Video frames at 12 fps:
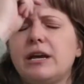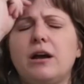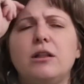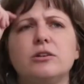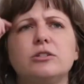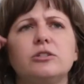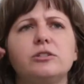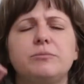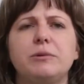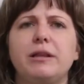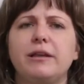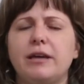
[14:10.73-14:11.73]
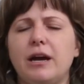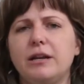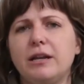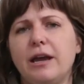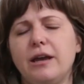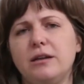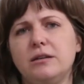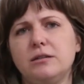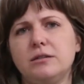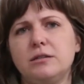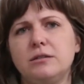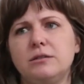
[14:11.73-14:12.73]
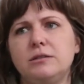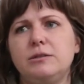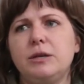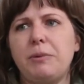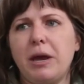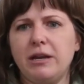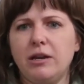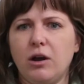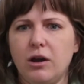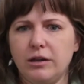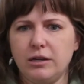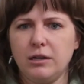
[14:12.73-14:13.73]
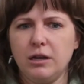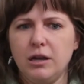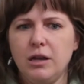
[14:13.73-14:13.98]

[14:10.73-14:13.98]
colors or something like that. And depending on